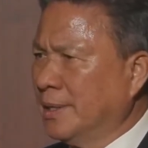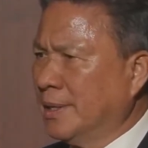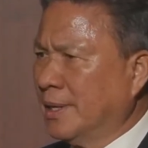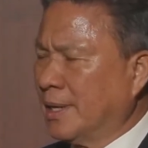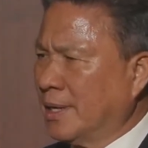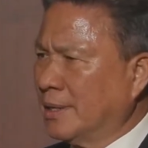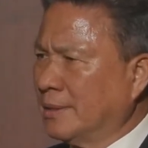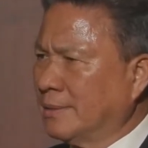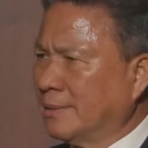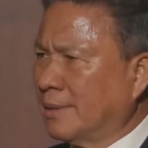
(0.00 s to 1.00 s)

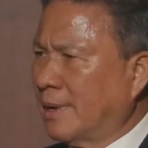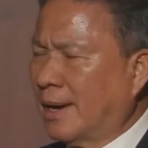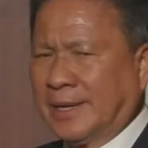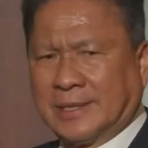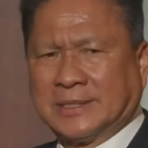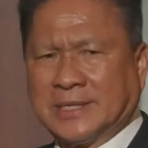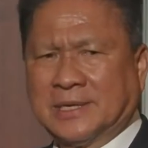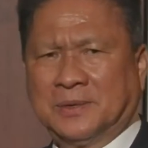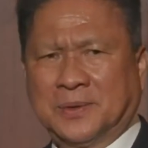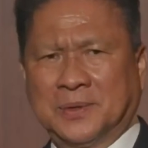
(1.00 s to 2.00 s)
And I can
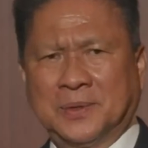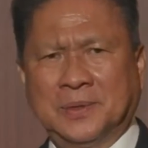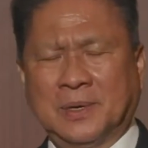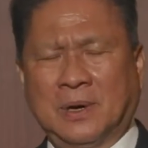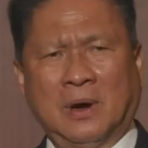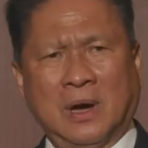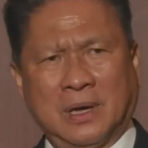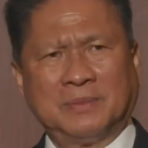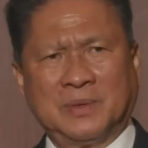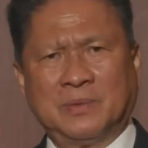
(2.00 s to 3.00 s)
tell you,
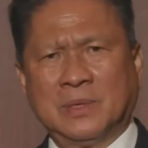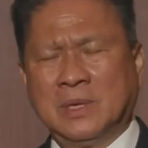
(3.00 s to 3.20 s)
or the,